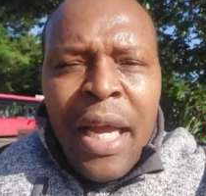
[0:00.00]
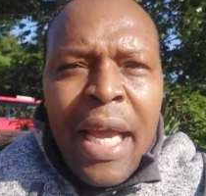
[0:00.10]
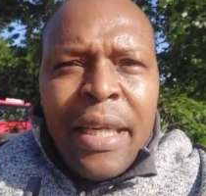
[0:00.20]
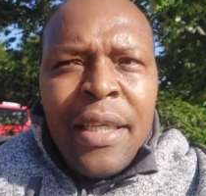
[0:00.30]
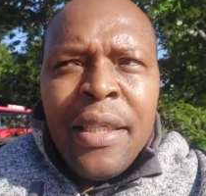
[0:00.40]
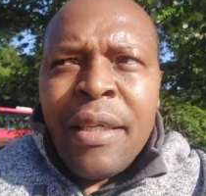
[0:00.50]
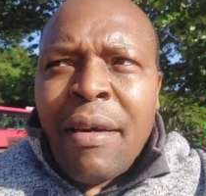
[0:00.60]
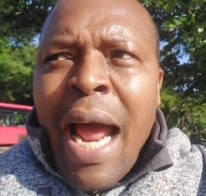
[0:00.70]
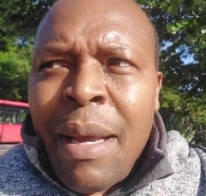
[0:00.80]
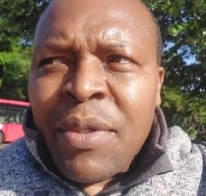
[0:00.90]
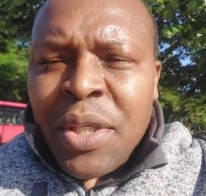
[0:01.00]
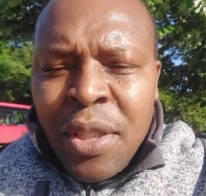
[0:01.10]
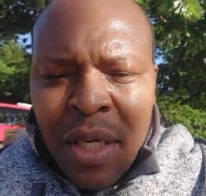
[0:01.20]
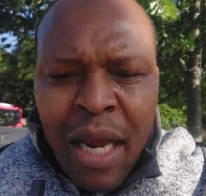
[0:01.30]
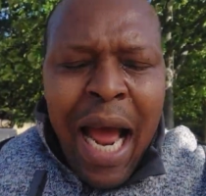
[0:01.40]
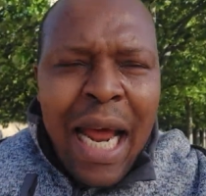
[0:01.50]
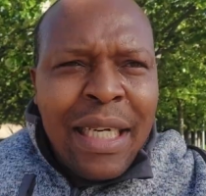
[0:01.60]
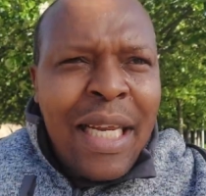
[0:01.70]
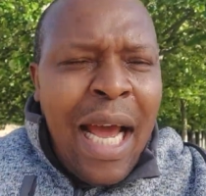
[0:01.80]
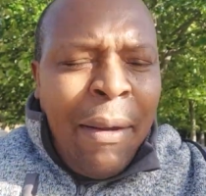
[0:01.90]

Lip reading: in crimes and